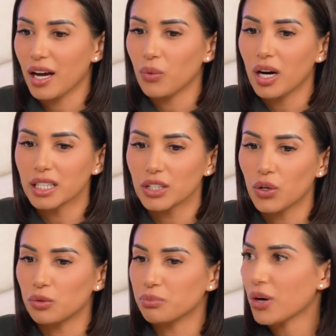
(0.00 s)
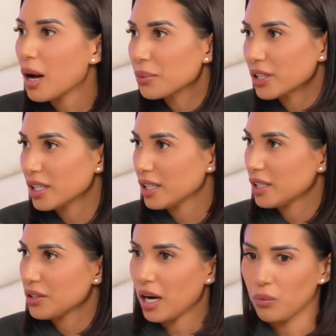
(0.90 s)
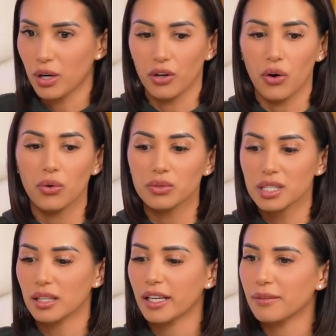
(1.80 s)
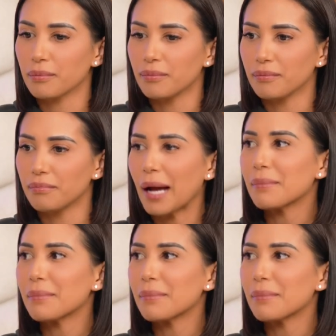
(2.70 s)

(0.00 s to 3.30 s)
I want to own property. I want to own like by